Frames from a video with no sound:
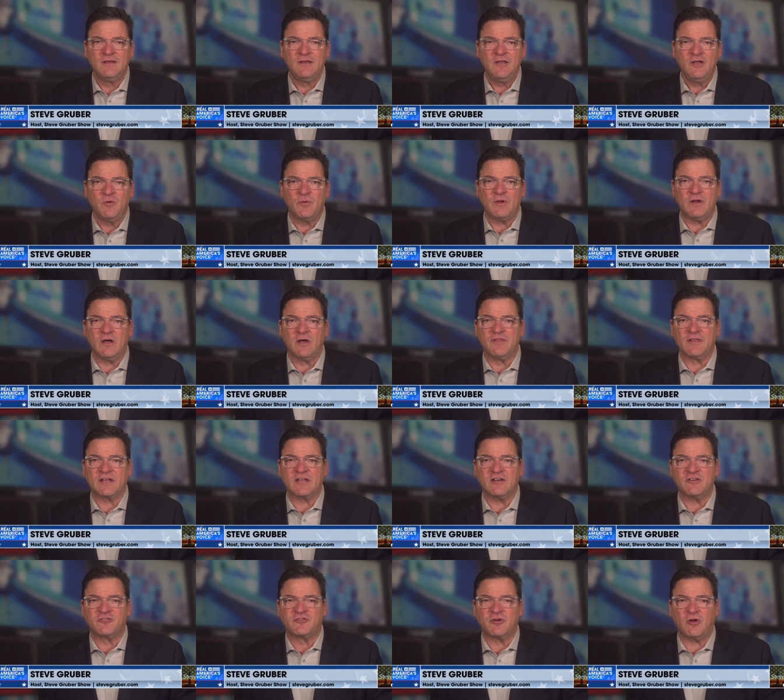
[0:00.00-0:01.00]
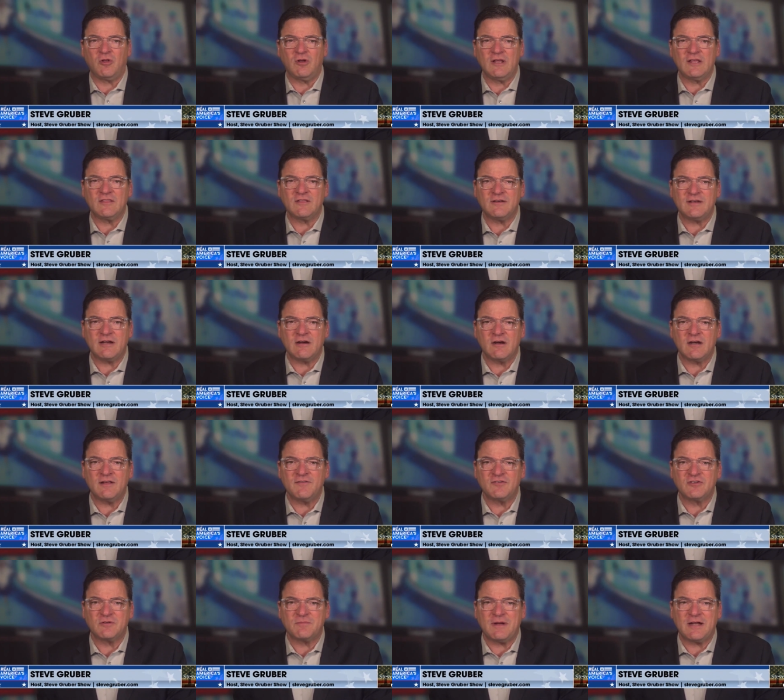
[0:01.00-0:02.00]
We know that controlling the narrative
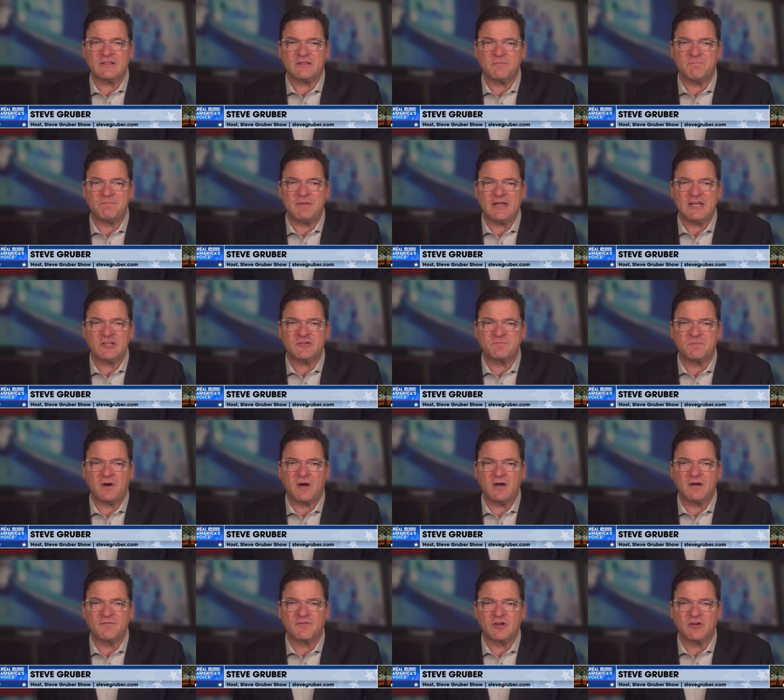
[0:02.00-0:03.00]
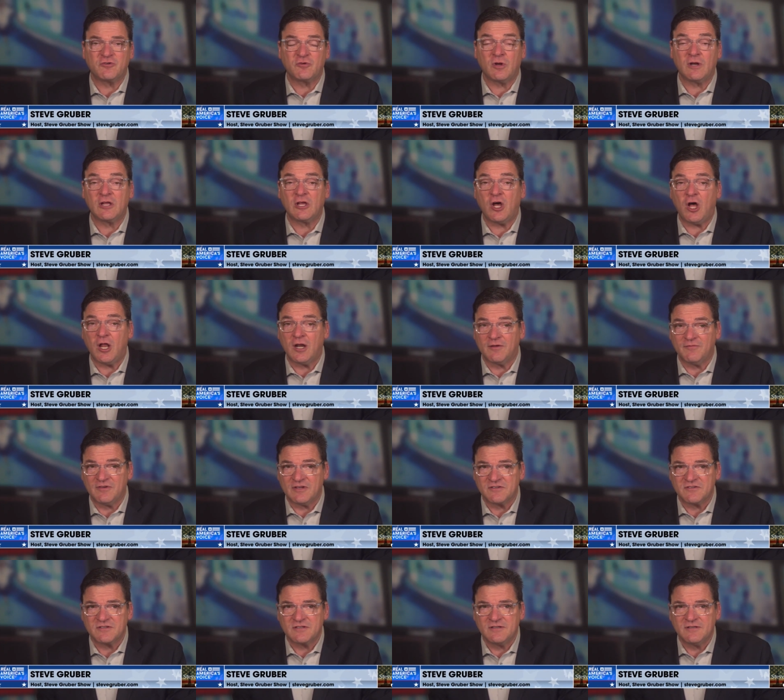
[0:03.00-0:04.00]
is about the biggest part of controlling all of
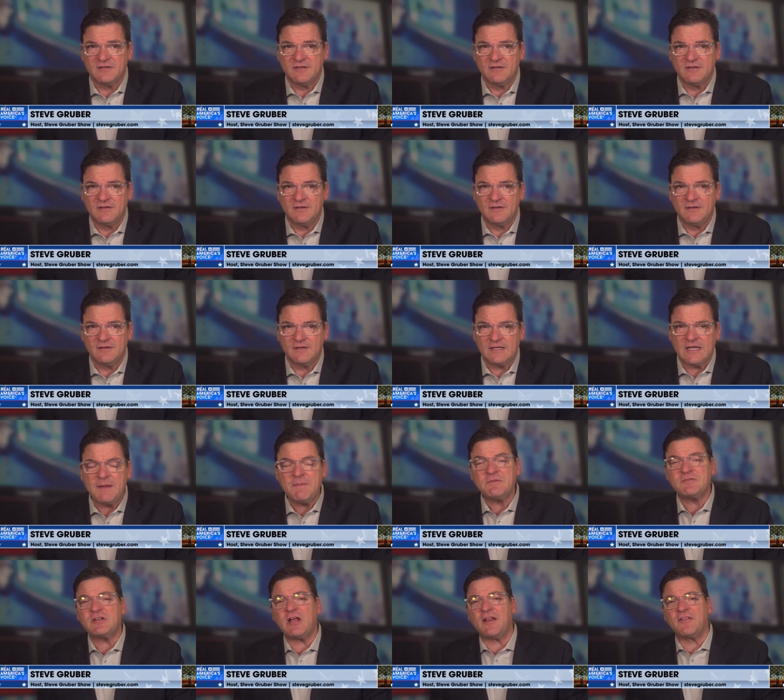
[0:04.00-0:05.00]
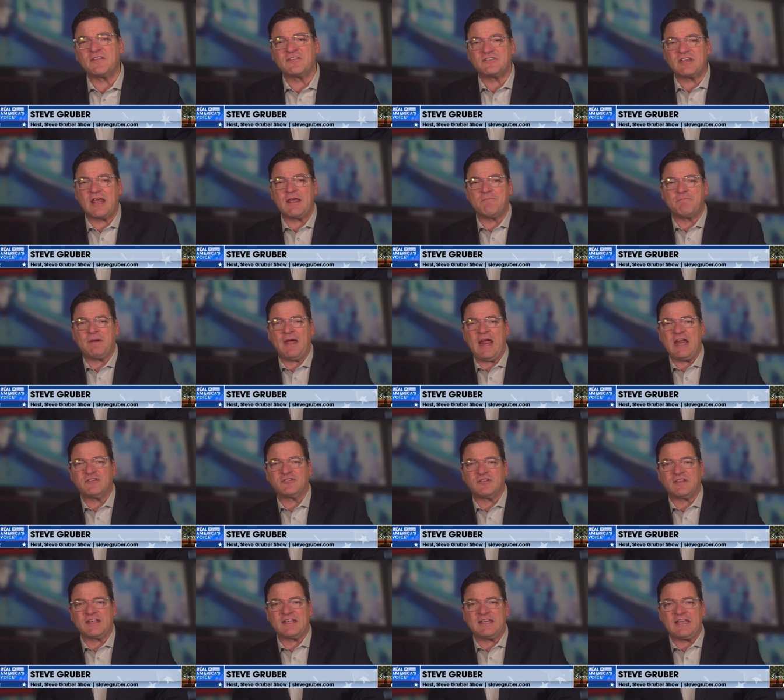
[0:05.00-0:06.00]
us. Keep us all on the same page so
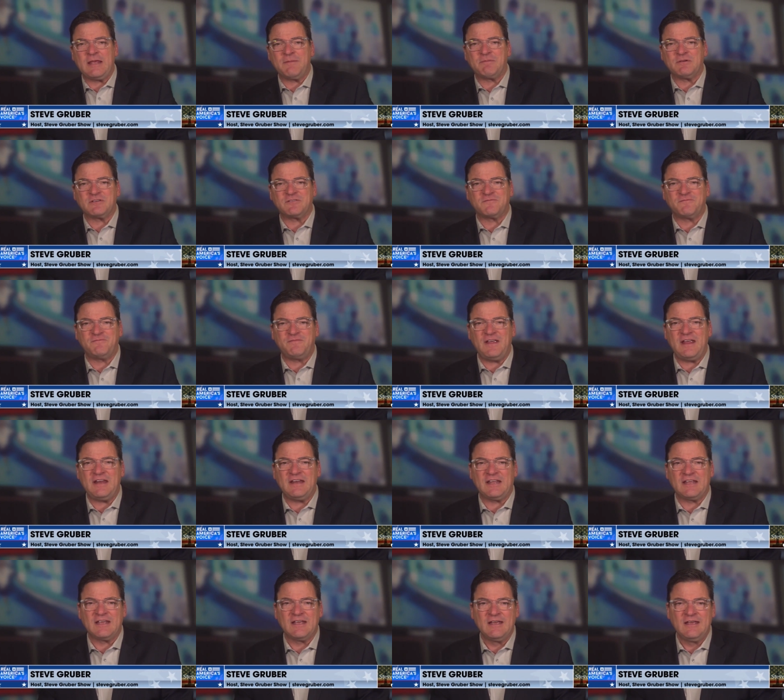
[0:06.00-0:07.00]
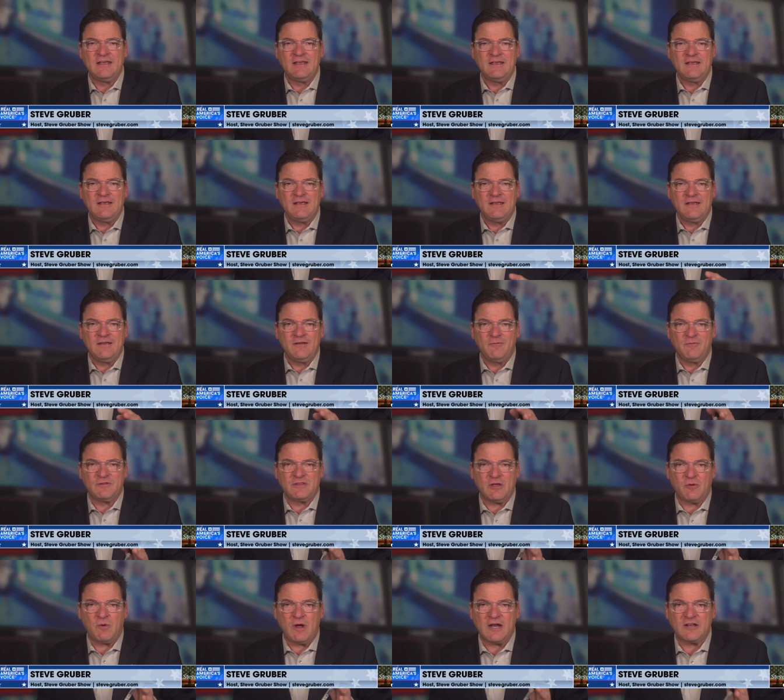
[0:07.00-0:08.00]
they can keep us feeding what they
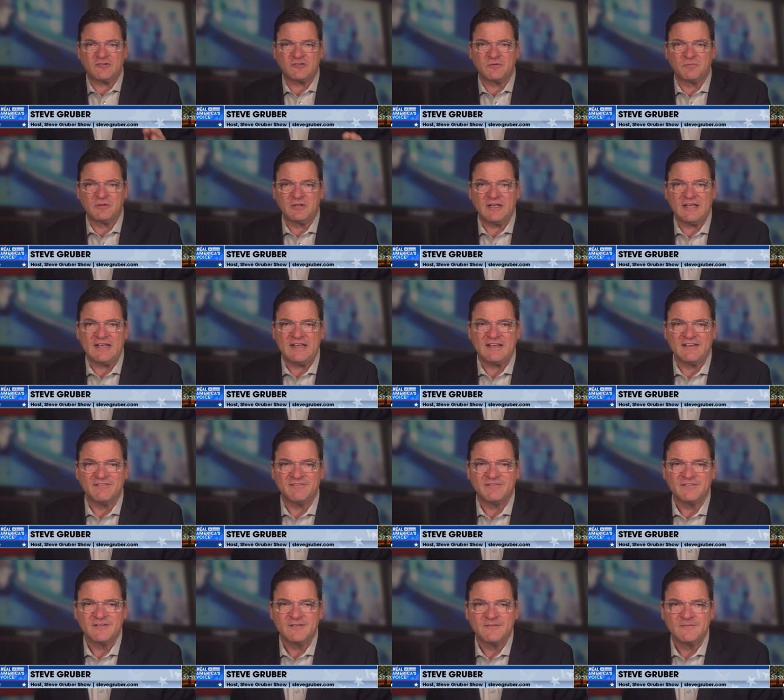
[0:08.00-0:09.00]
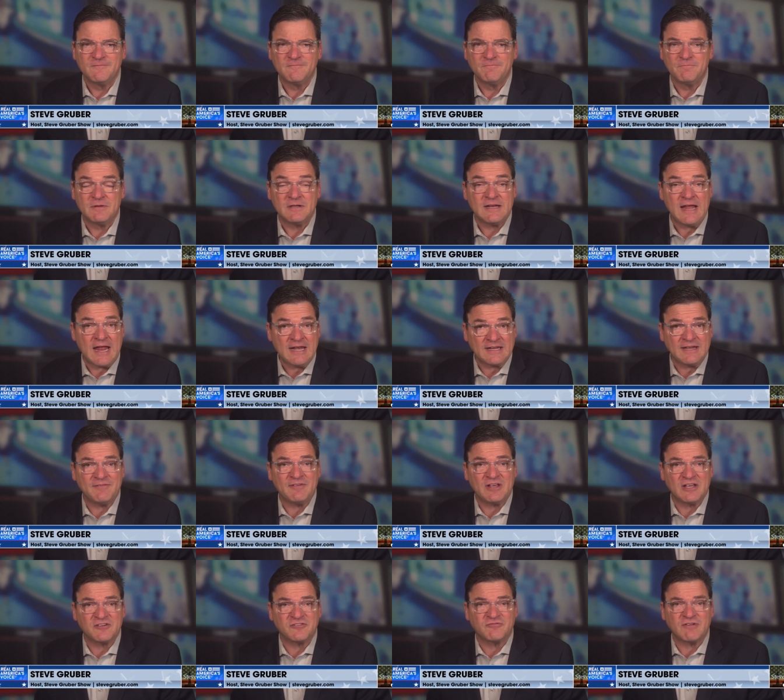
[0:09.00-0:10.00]
want us to believe, but not giving
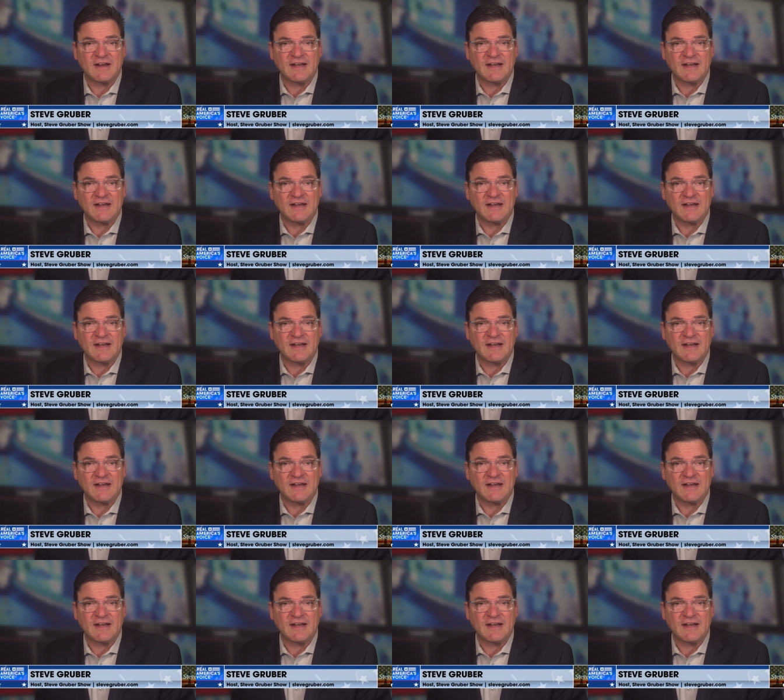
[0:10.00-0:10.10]
us straight